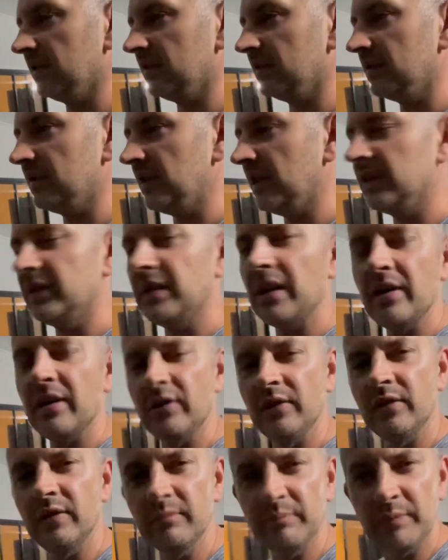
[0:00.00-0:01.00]
test out the
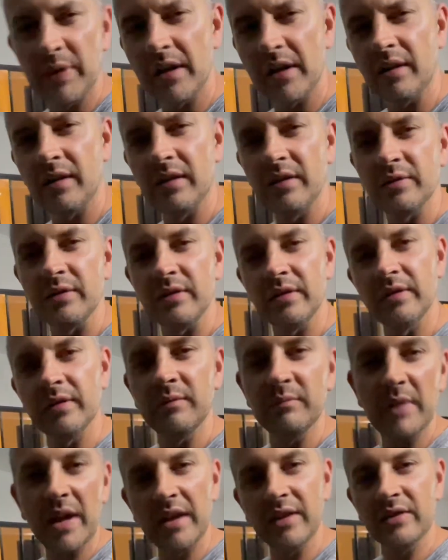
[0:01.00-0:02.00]
new pillows with the new
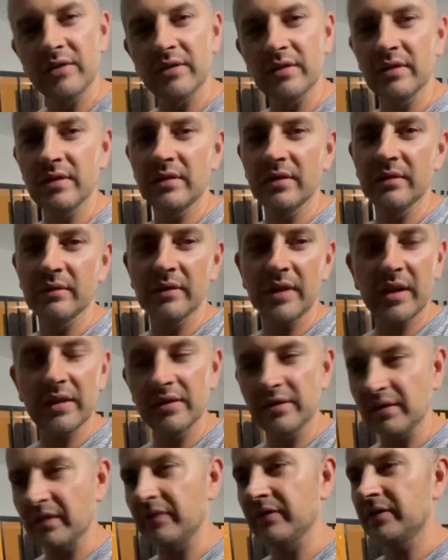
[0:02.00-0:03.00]
mattress and all that
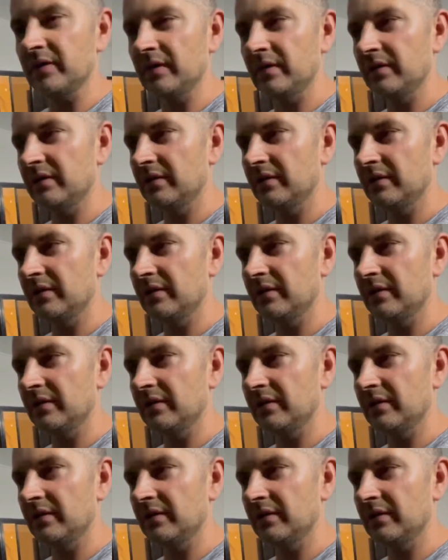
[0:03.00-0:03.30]
stuff. So